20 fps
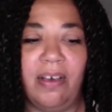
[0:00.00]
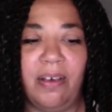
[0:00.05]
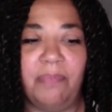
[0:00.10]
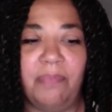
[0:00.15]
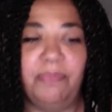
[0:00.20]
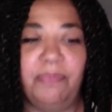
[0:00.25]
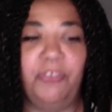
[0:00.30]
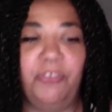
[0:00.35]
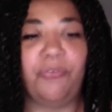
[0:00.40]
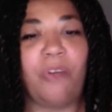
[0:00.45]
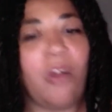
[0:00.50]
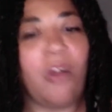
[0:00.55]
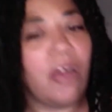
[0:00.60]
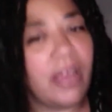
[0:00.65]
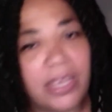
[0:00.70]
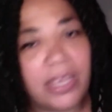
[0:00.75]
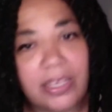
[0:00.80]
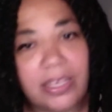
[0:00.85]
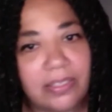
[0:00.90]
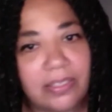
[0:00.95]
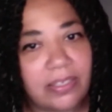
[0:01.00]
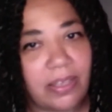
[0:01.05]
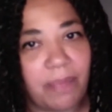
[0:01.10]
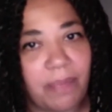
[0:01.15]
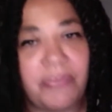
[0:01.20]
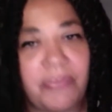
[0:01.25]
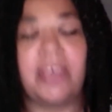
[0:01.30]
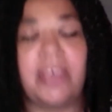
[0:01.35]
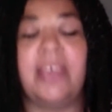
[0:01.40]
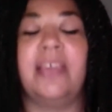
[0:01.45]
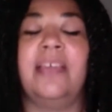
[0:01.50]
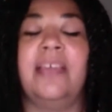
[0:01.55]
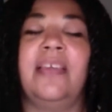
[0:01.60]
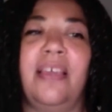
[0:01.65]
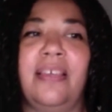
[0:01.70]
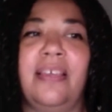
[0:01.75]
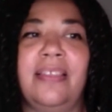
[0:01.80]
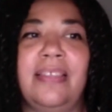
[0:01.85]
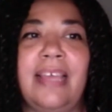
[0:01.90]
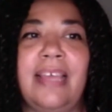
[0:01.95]
drawing something.
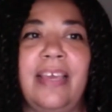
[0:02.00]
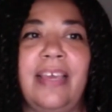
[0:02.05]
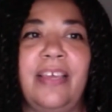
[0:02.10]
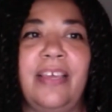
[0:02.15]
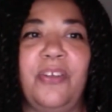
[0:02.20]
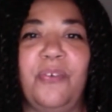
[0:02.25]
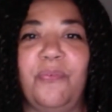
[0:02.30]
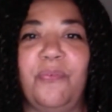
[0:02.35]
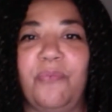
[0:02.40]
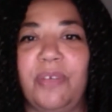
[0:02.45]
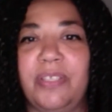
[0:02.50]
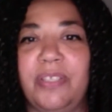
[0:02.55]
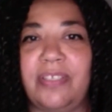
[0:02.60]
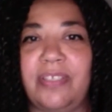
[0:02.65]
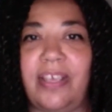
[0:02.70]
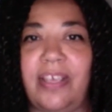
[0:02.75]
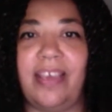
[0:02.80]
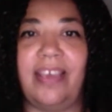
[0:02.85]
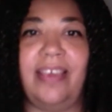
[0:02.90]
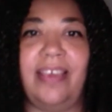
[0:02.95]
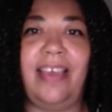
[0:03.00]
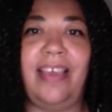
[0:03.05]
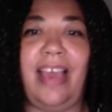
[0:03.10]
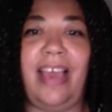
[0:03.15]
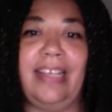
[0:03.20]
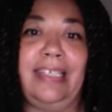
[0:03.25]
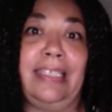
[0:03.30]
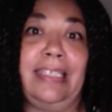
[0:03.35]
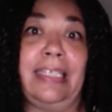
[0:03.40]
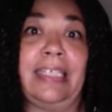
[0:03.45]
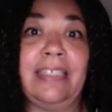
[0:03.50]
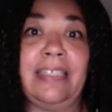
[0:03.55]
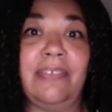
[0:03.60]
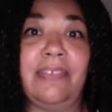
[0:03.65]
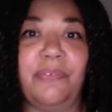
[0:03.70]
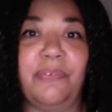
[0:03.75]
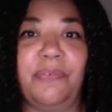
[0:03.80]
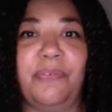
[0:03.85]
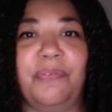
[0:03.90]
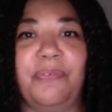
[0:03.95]
And then once I had
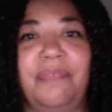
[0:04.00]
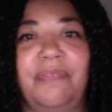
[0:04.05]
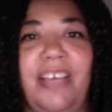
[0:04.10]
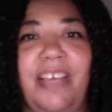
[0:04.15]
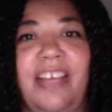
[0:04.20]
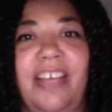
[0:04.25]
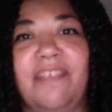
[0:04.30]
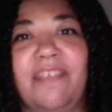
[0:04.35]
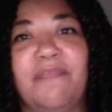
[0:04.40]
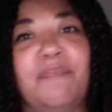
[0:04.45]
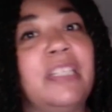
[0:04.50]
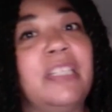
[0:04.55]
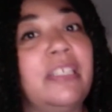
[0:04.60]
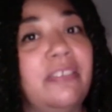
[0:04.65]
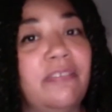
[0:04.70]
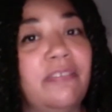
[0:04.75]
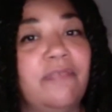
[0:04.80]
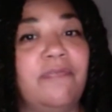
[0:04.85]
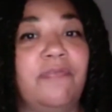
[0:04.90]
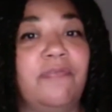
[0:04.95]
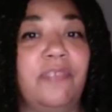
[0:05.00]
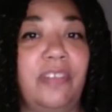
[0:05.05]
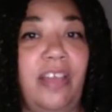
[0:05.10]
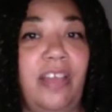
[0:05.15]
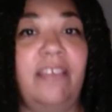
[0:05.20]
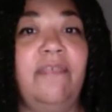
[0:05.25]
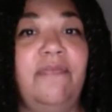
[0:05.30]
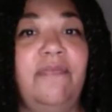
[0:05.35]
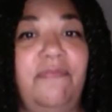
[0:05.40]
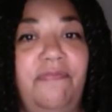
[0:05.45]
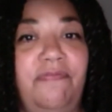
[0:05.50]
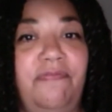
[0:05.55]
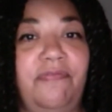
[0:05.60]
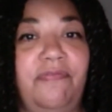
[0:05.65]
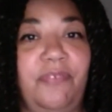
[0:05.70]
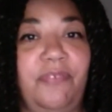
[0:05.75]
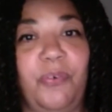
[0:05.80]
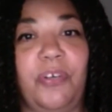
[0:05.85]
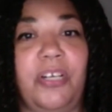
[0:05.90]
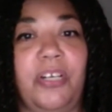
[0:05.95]
to kind of live life or